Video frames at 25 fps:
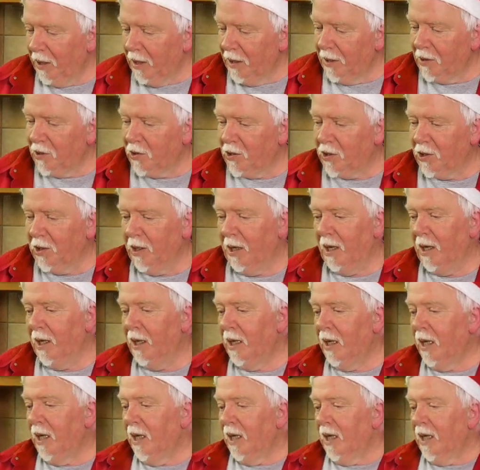it's
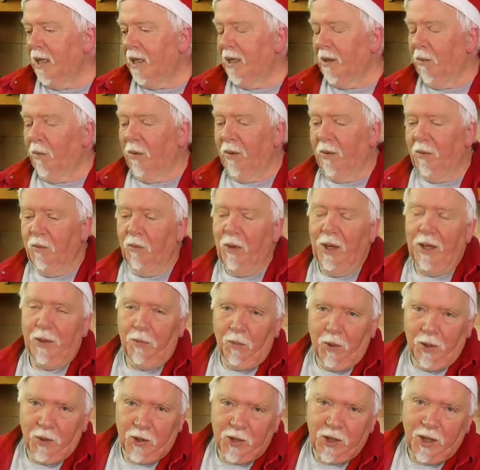well, it
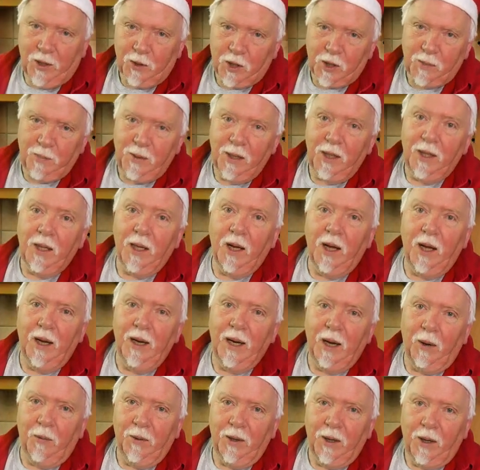works out to be an
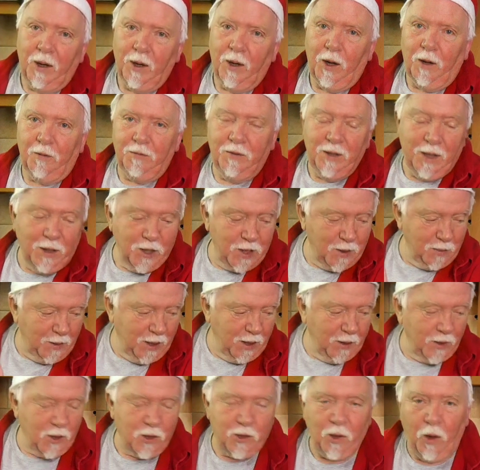hour and a half. 90
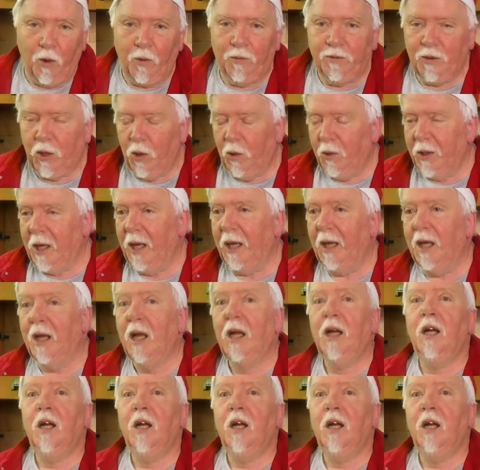minutes of cooking,